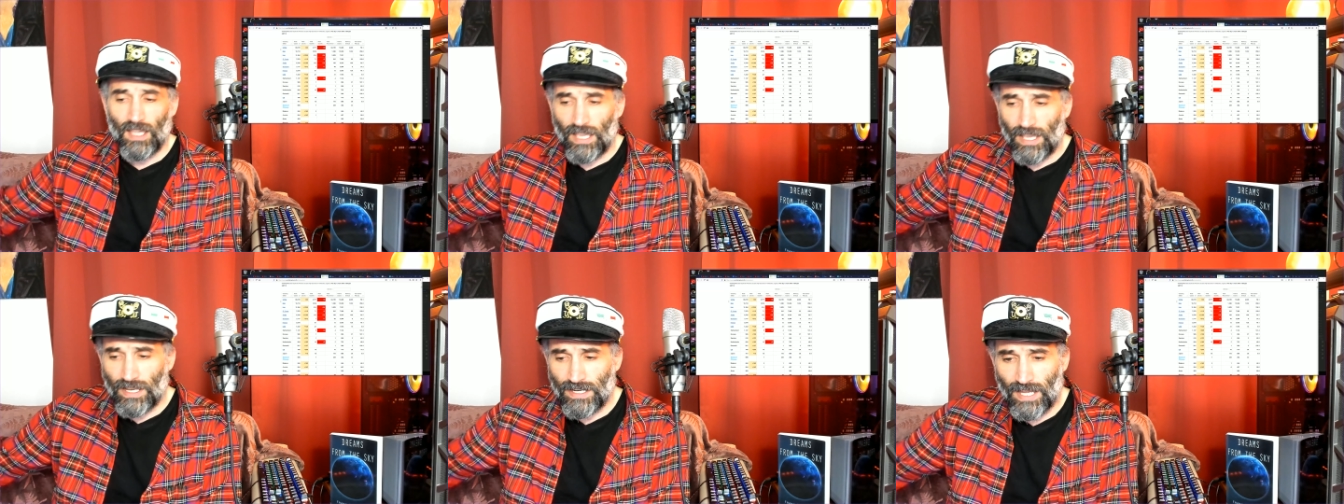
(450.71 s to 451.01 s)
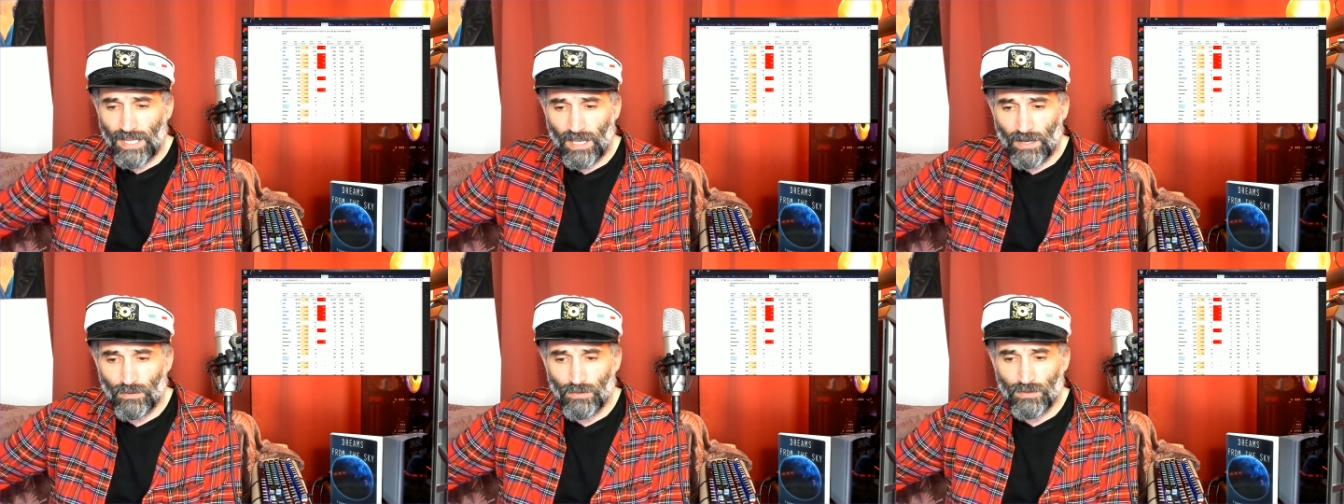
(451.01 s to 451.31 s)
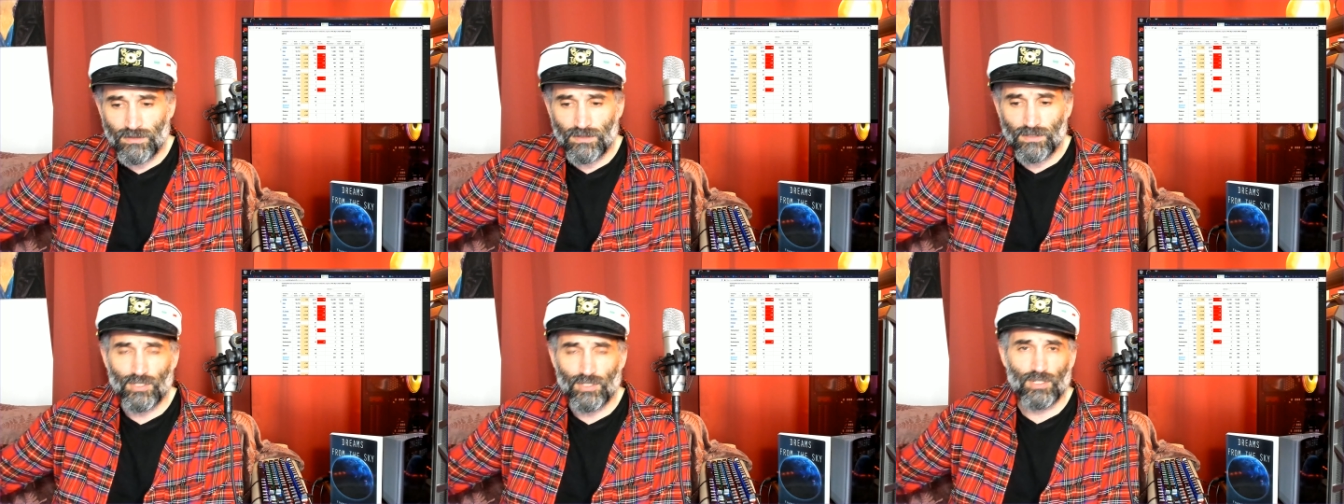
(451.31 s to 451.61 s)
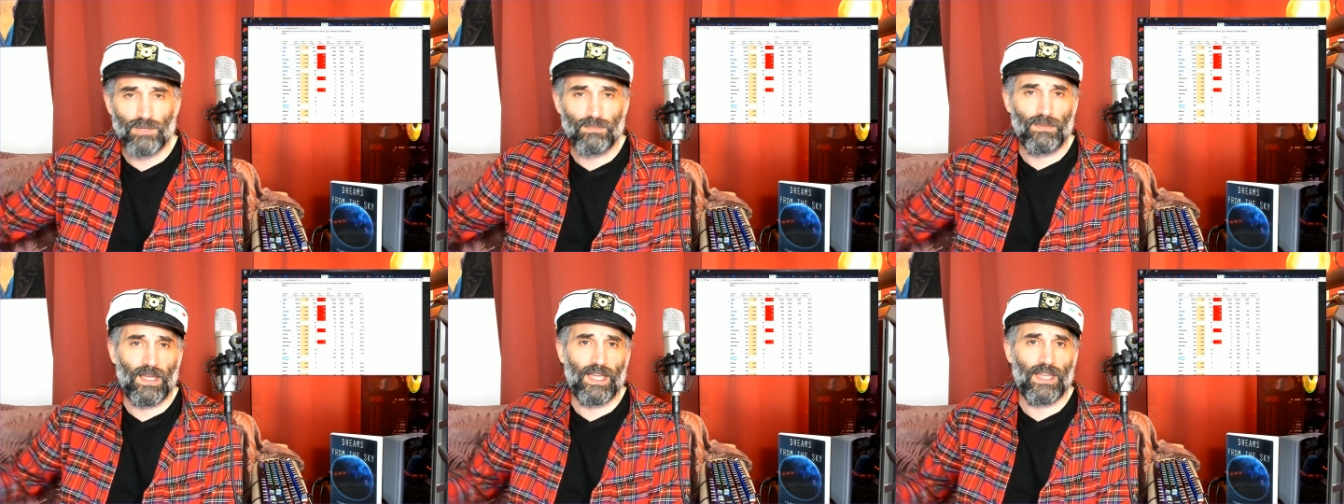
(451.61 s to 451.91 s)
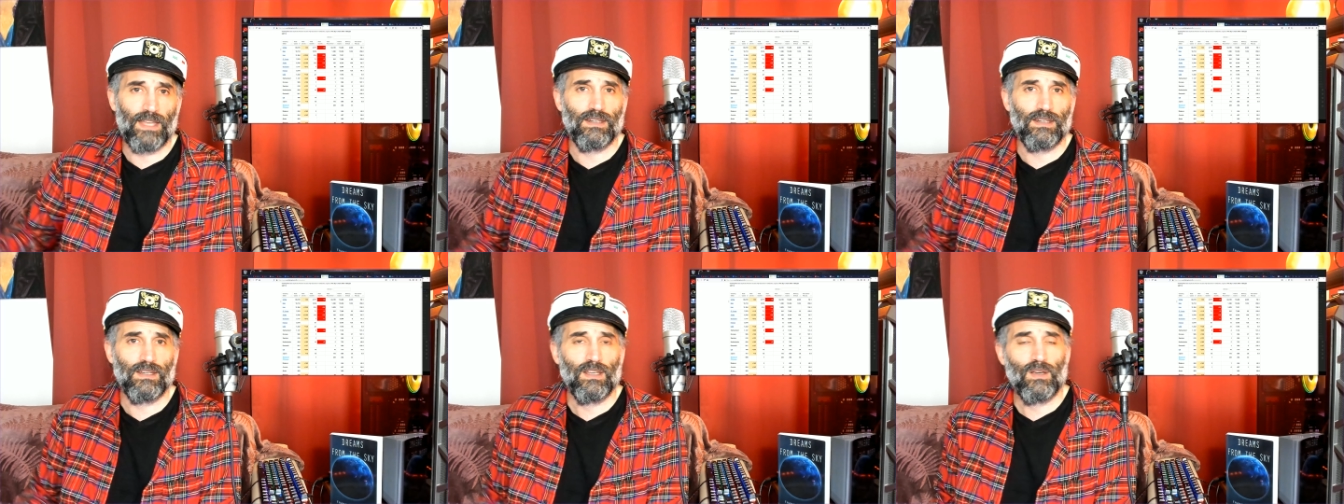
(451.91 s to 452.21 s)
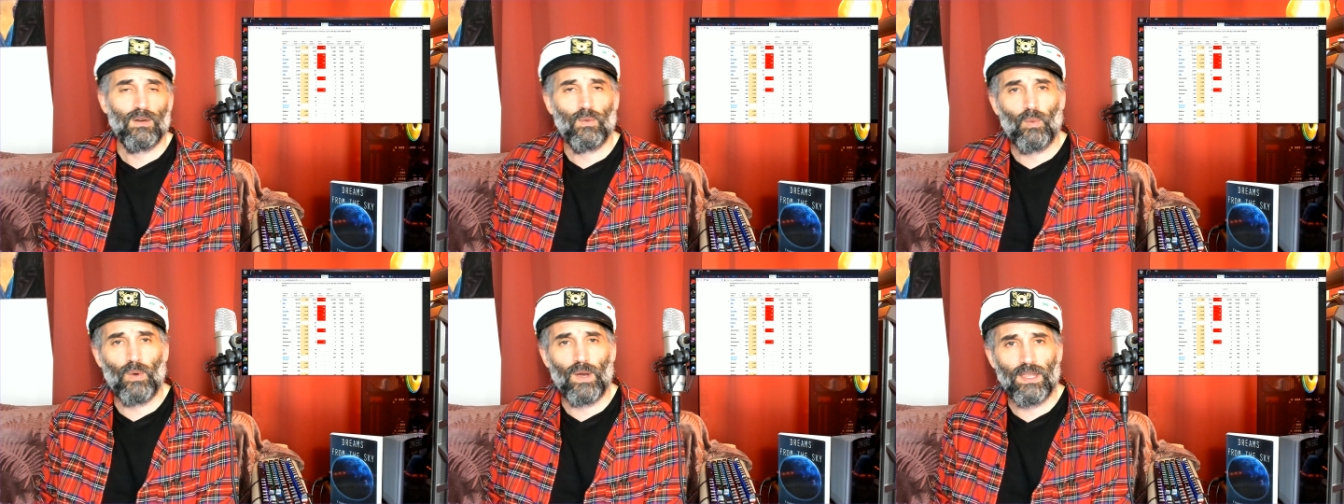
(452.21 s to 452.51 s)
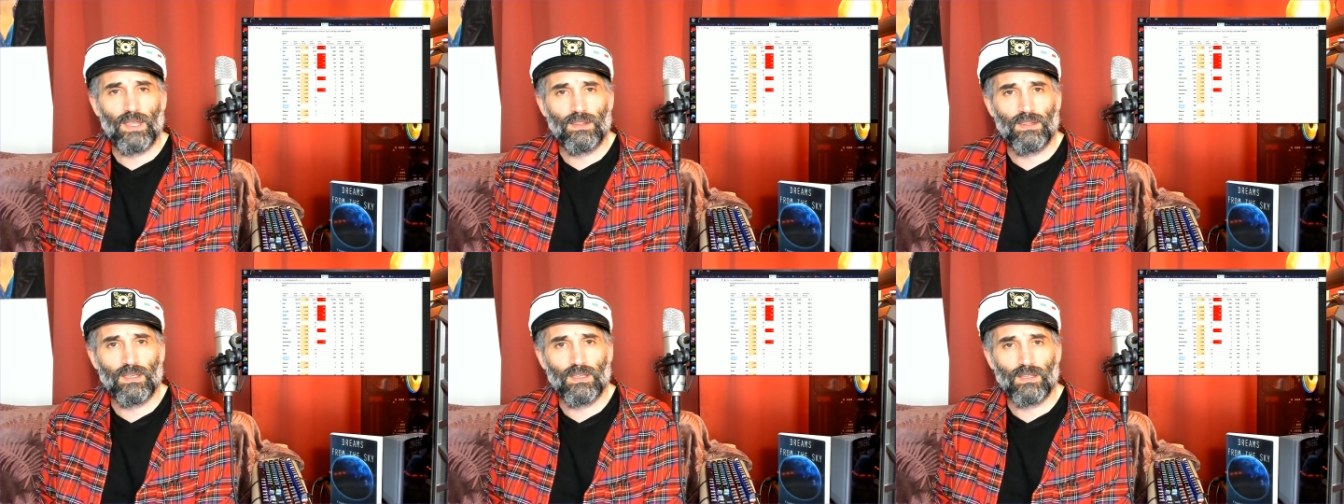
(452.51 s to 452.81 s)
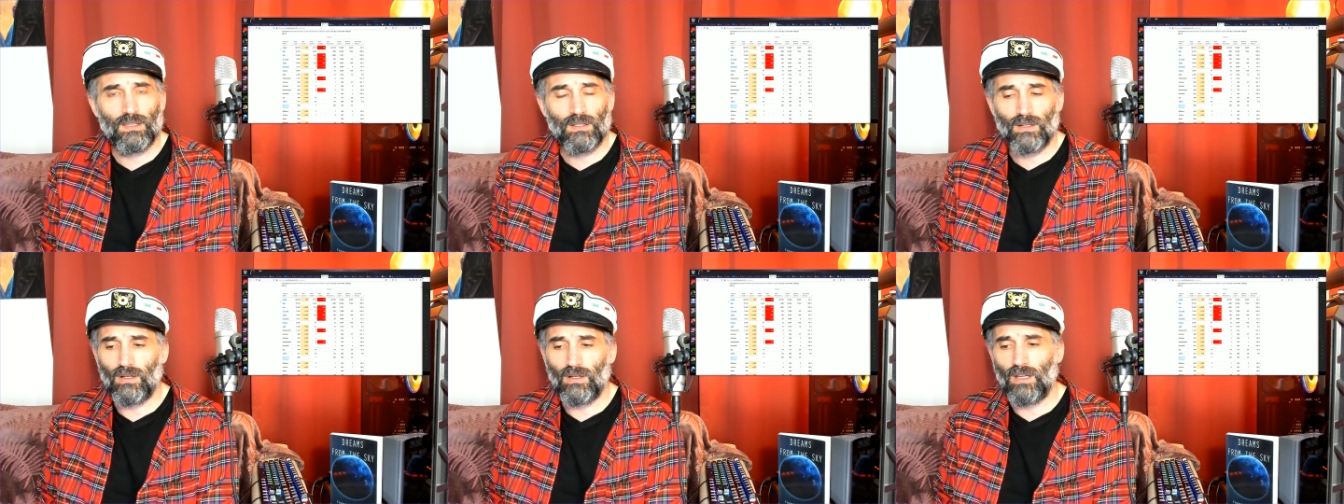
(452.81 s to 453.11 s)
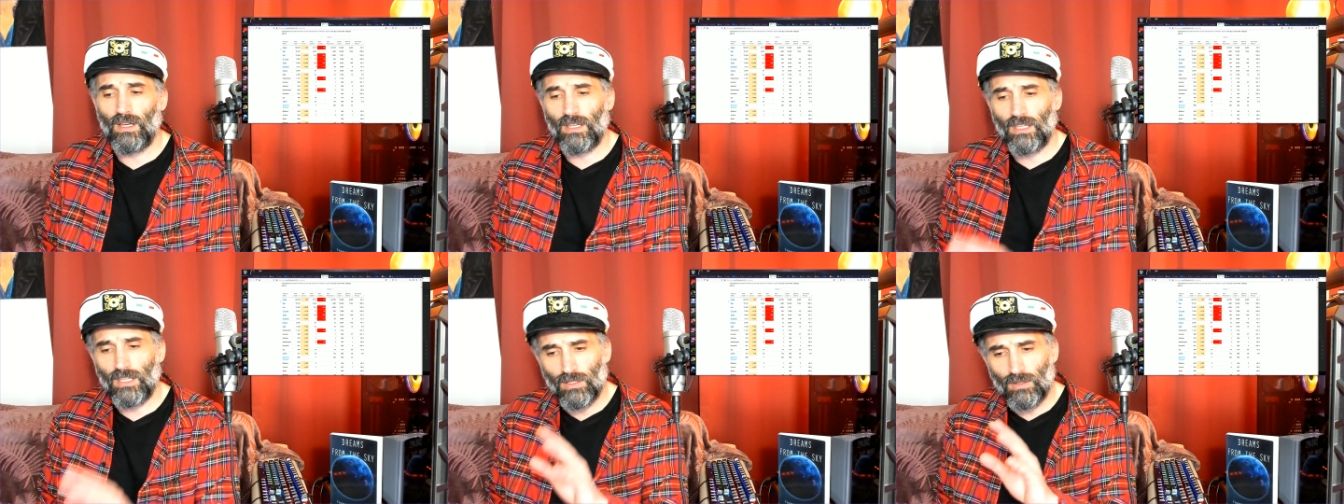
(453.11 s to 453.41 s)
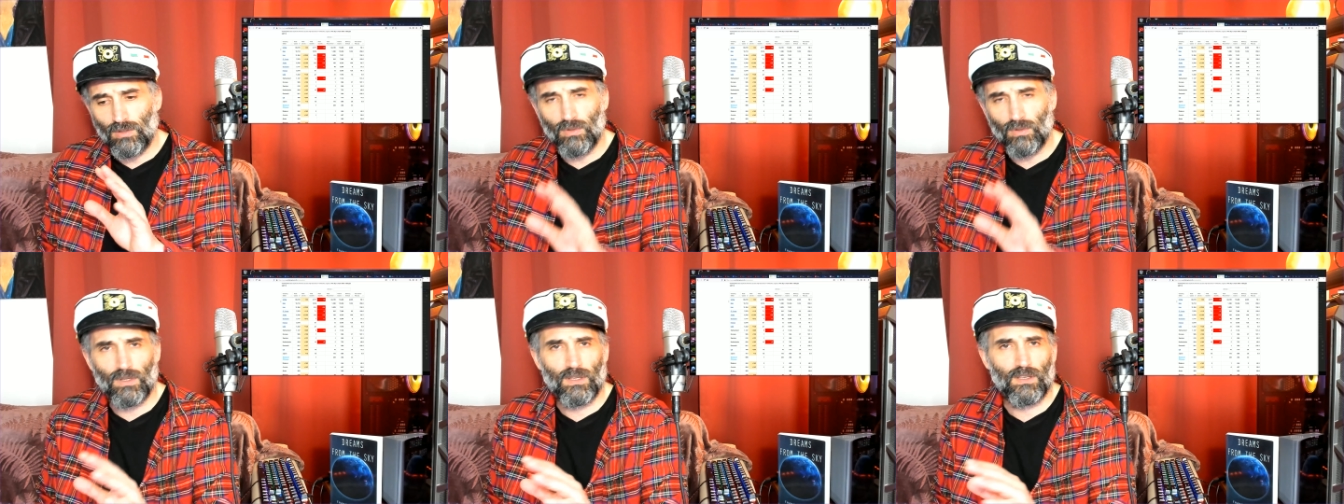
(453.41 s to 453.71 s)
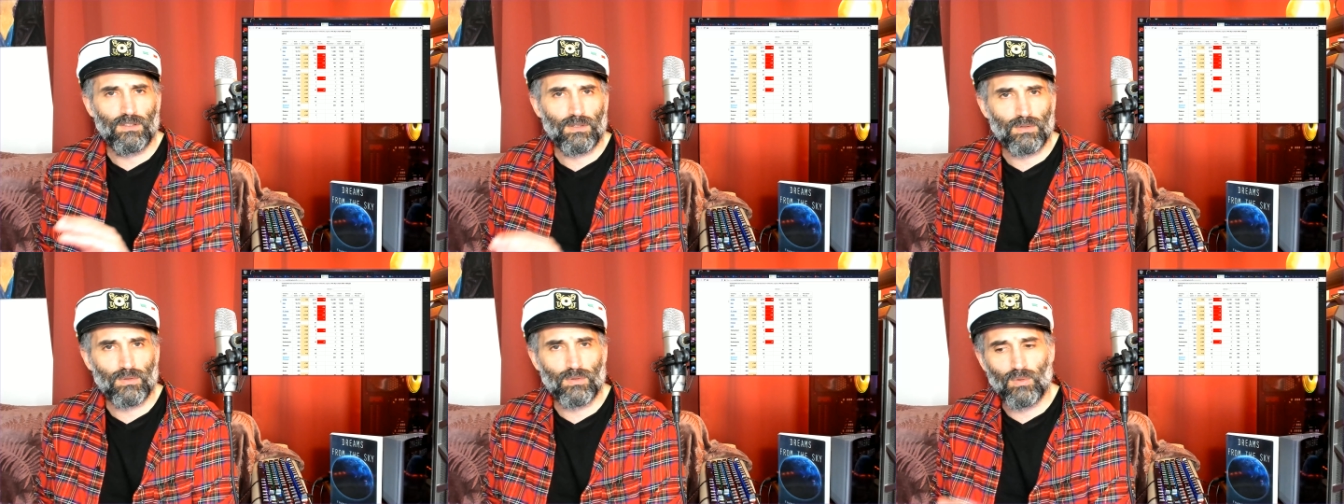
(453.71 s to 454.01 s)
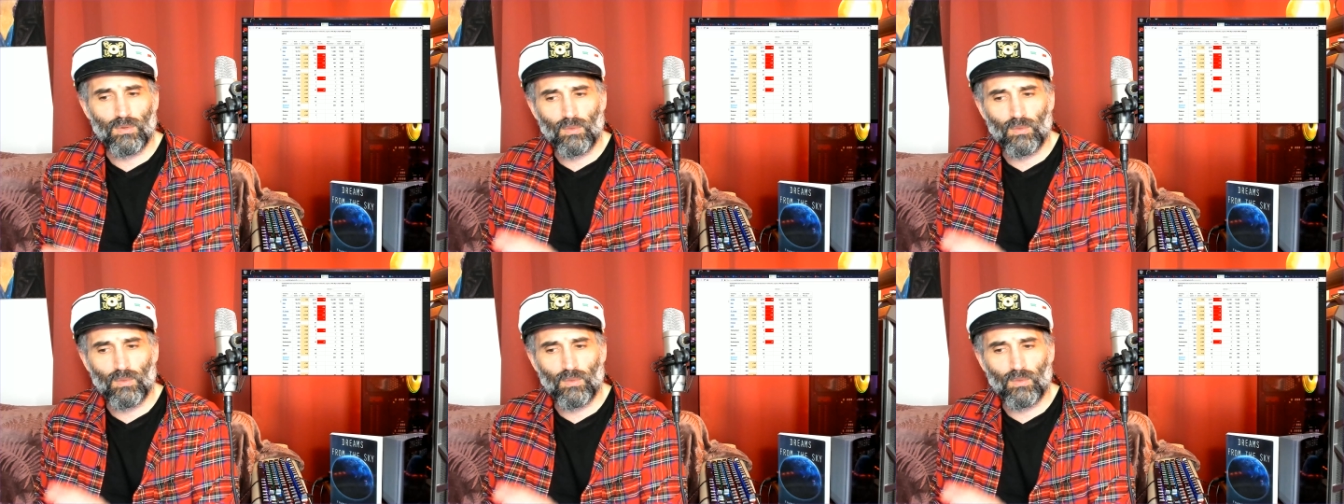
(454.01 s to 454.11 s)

and now is in Japan waiting, you know, like he took his crew.